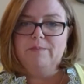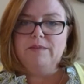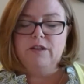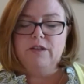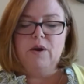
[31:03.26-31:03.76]

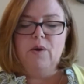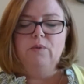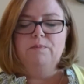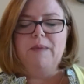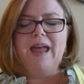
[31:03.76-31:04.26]
them to their
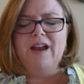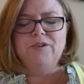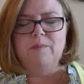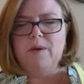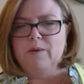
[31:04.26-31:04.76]
own
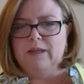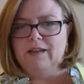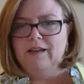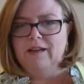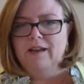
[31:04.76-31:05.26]

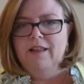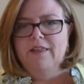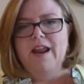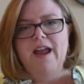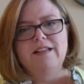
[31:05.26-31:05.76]
patrimony
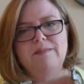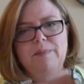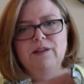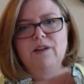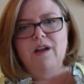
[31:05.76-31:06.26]
that has
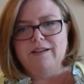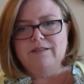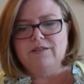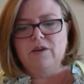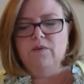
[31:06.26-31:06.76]
been
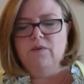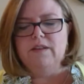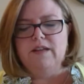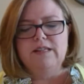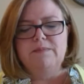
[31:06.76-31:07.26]
lost over
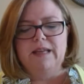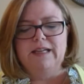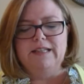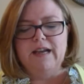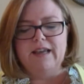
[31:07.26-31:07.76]
these many
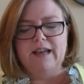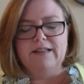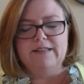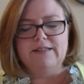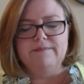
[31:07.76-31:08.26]

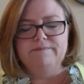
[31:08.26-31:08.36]
decades.